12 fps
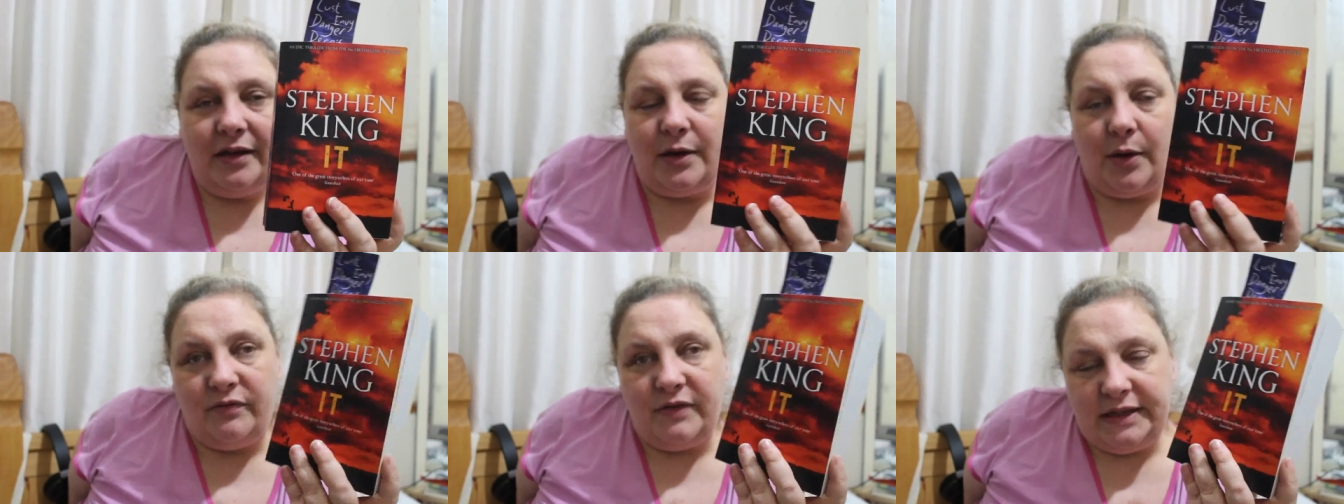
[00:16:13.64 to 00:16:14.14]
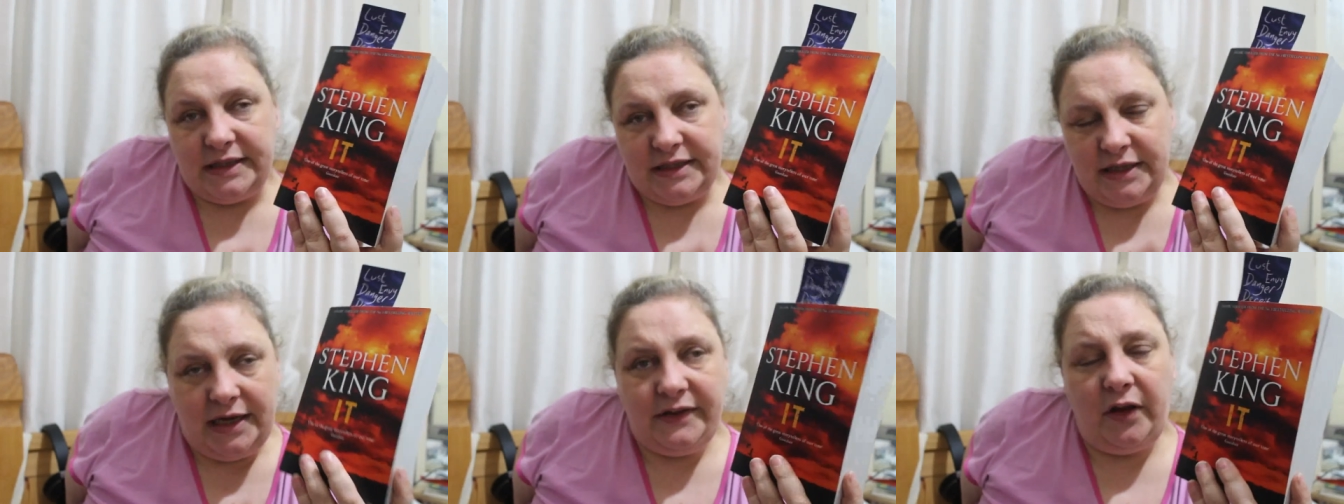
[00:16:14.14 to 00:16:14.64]
Now I read
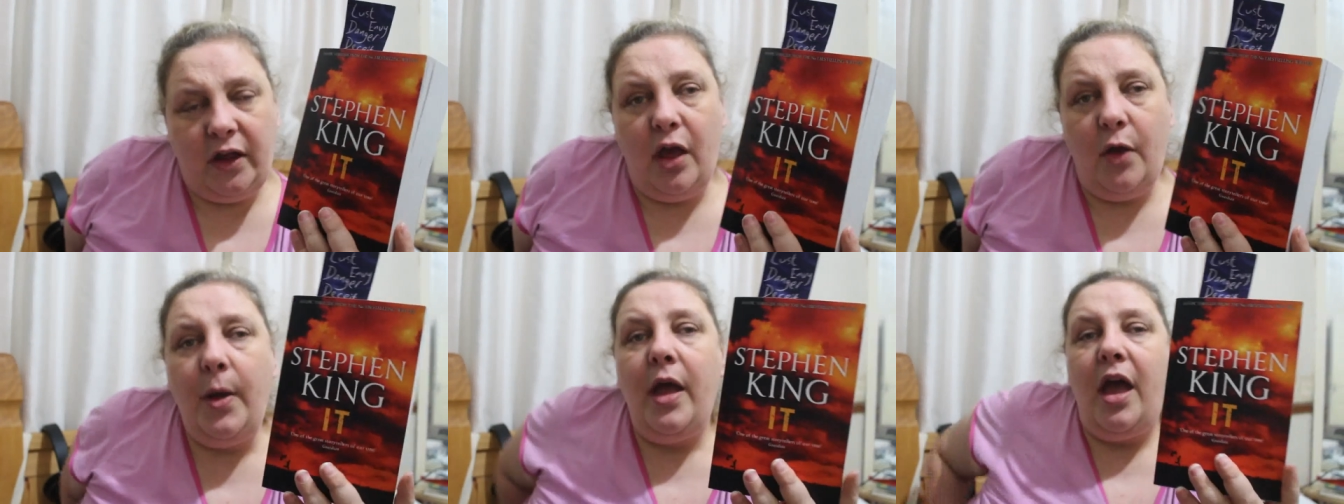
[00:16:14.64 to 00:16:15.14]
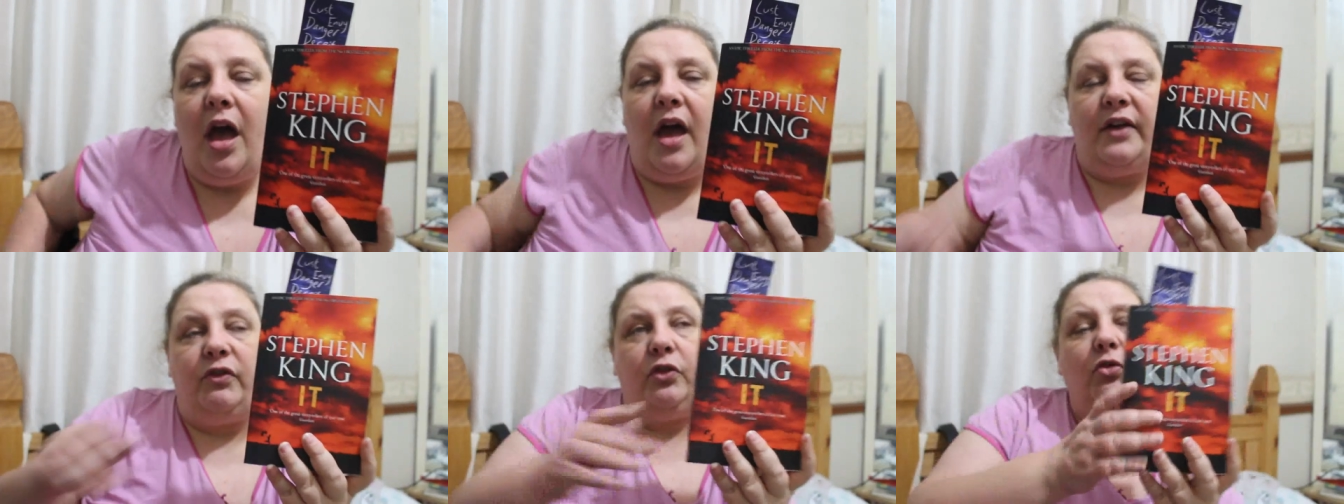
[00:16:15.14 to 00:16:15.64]
this years ago.
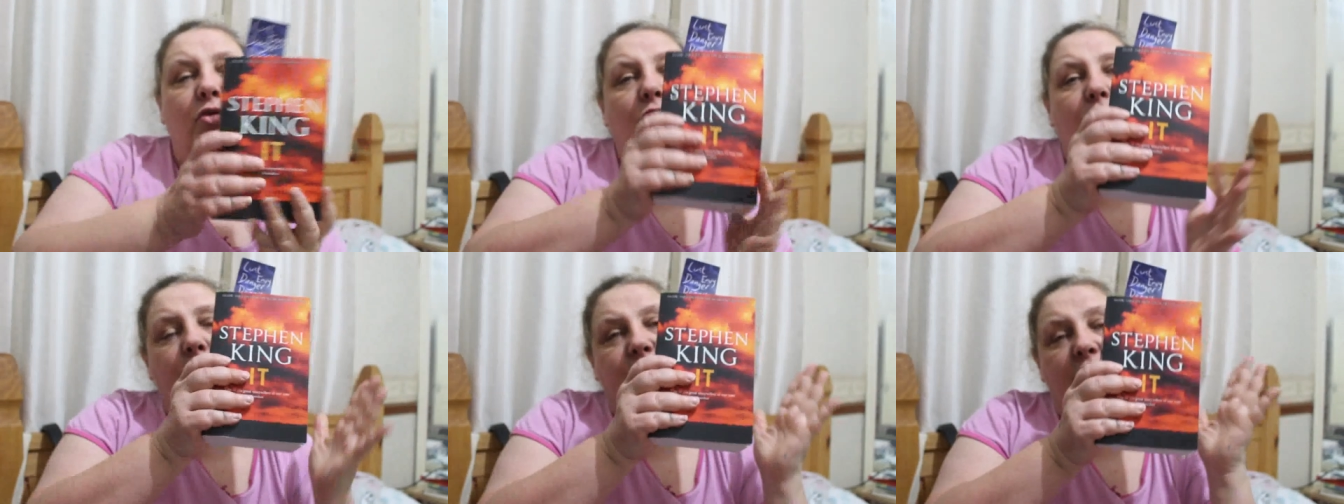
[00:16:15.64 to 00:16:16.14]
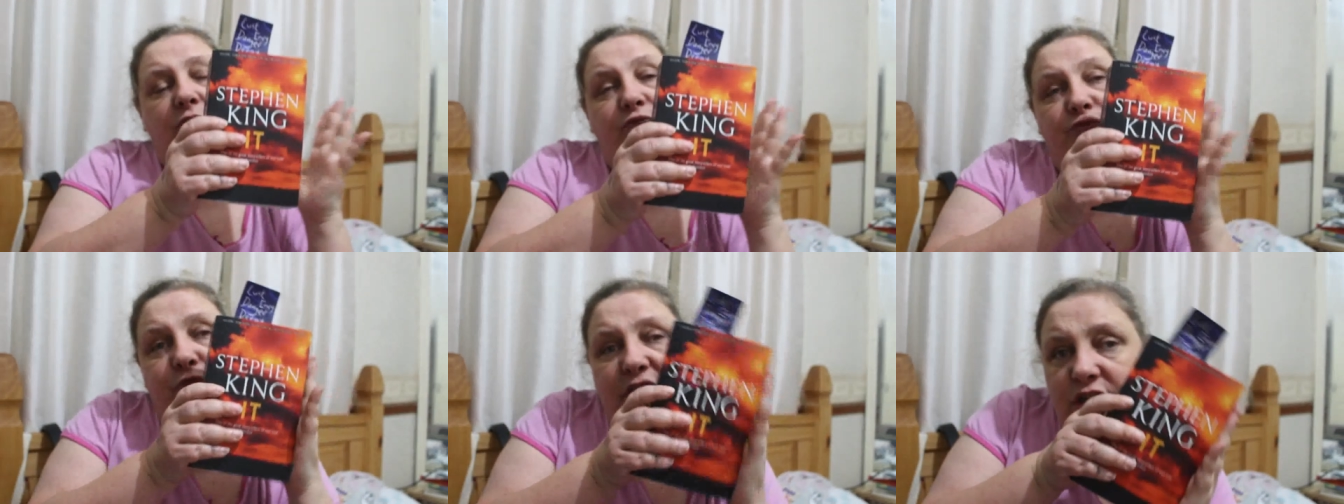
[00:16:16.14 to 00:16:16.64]
I saw the
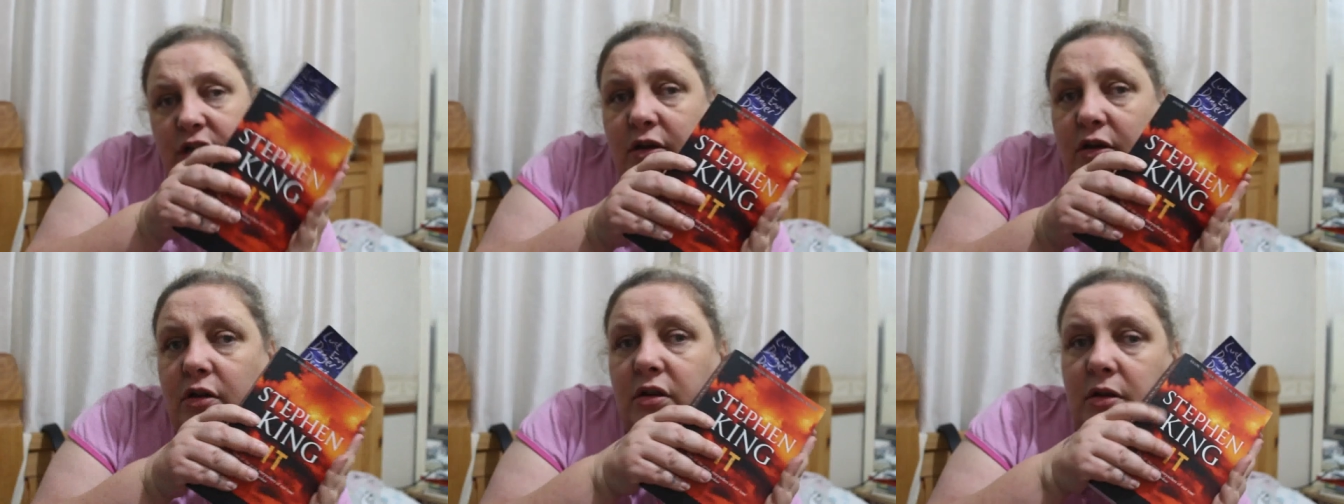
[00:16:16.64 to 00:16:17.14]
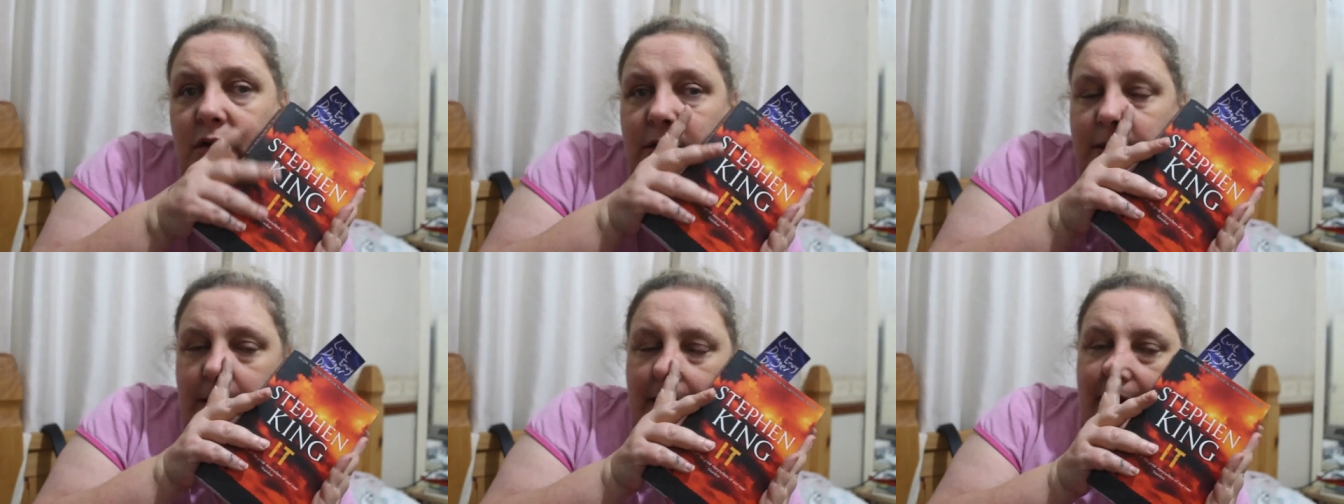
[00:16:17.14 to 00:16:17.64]
original
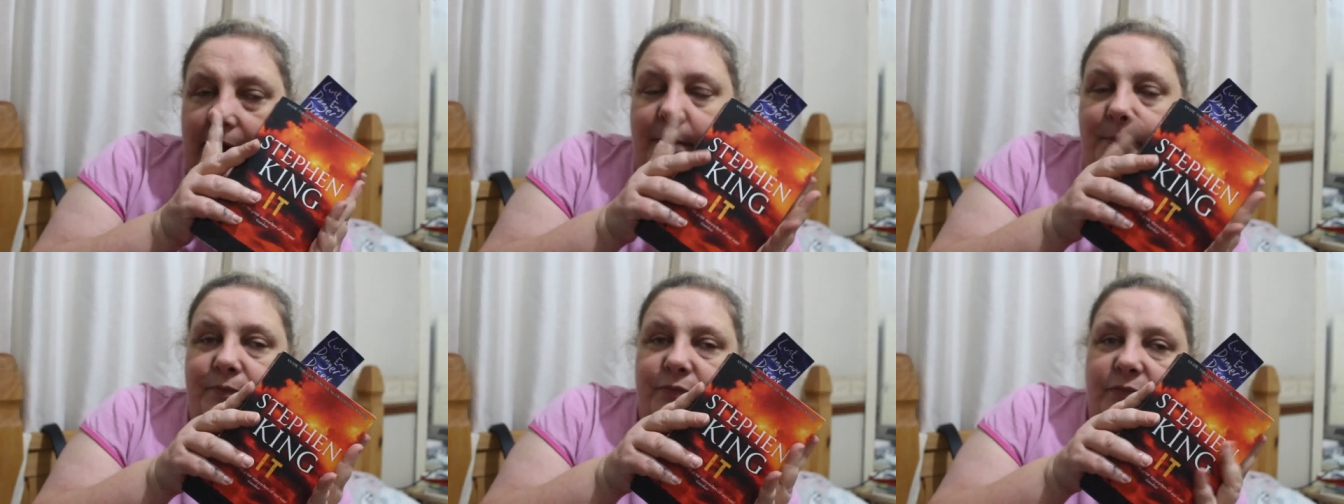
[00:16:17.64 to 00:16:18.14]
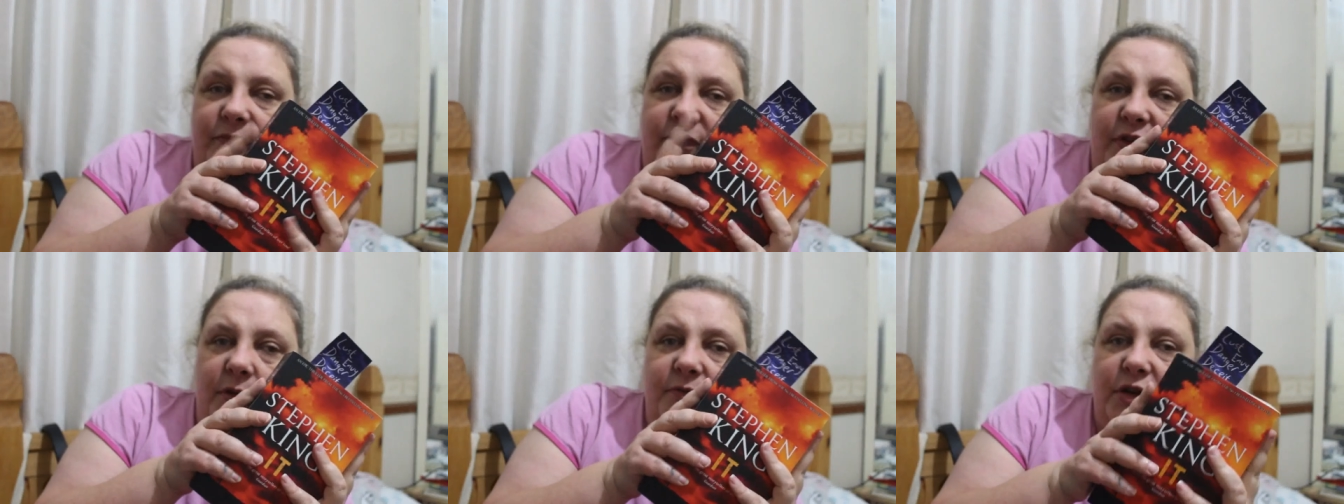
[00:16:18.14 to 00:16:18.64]
um,
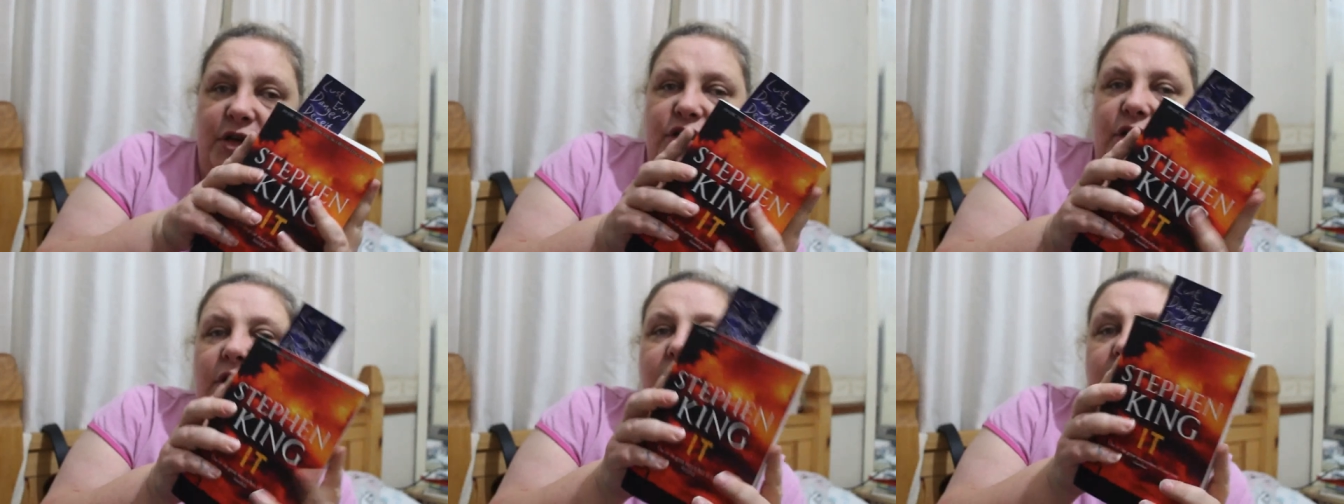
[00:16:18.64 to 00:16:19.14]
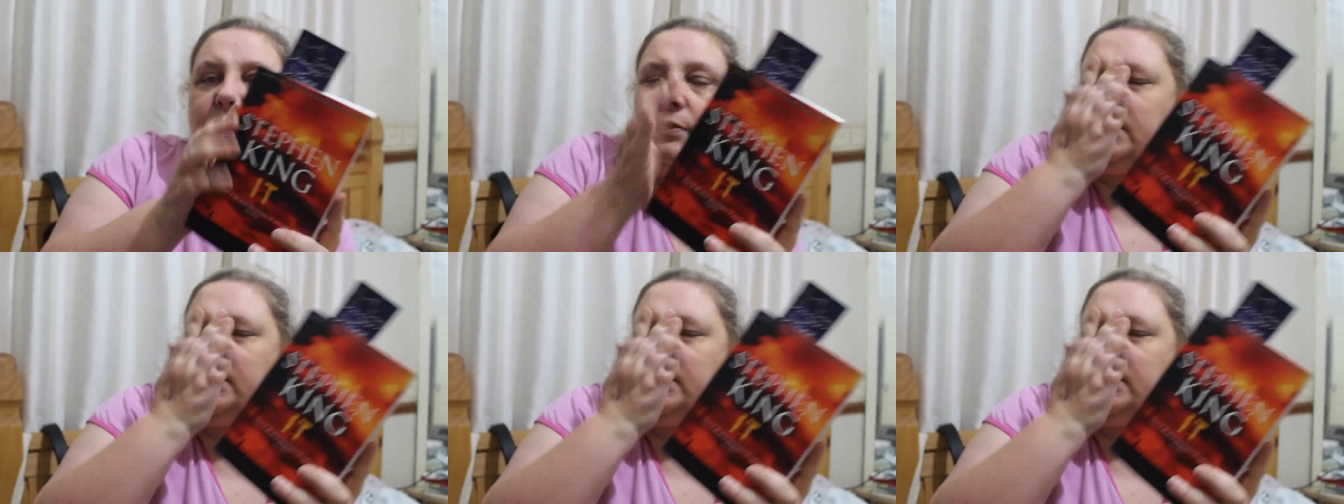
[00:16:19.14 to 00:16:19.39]
film version or